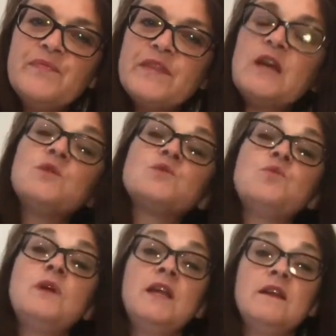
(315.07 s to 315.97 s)
That looks
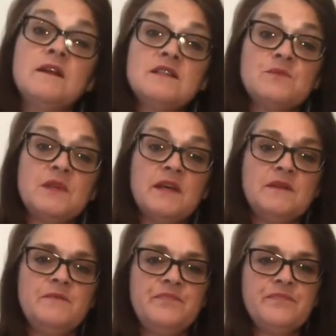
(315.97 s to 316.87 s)
really nice with it.
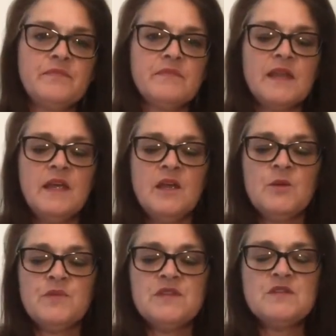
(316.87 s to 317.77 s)

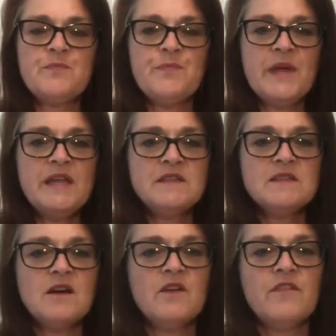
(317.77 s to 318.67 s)
But there's a bit
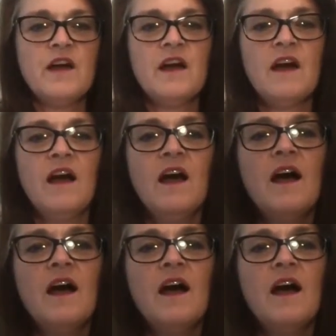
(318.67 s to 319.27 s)
of a